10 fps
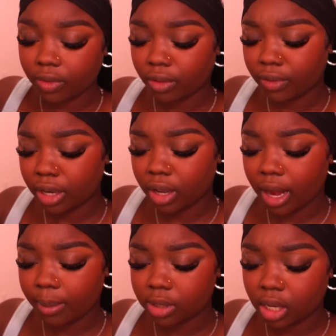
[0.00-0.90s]
You can find it on
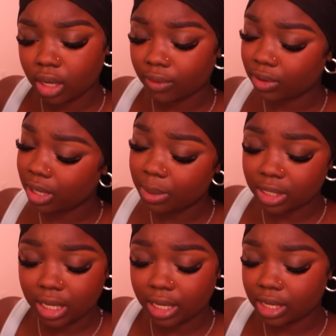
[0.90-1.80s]
Amazon. If you need me
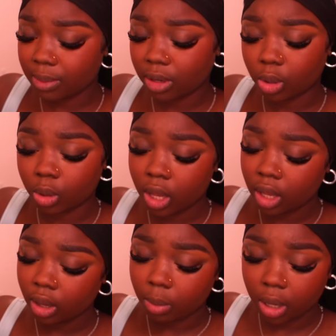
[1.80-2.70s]
to link it down below,
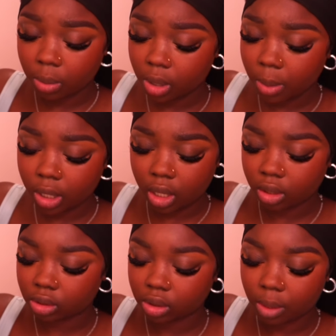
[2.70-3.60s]
babe, come on now,
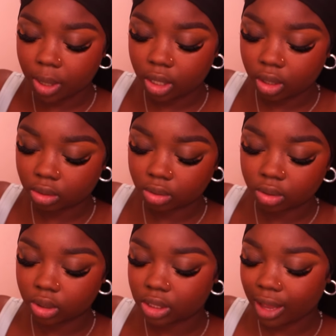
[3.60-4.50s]
come on
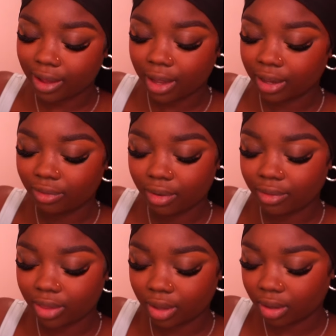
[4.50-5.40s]
now. I can't give you
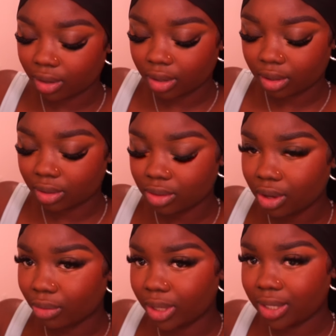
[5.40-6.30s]
everything. Do
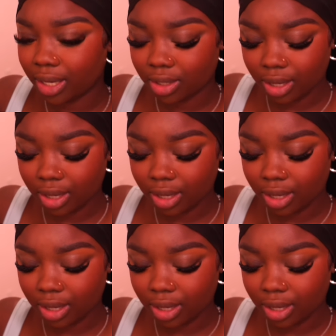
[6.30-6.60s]
your research.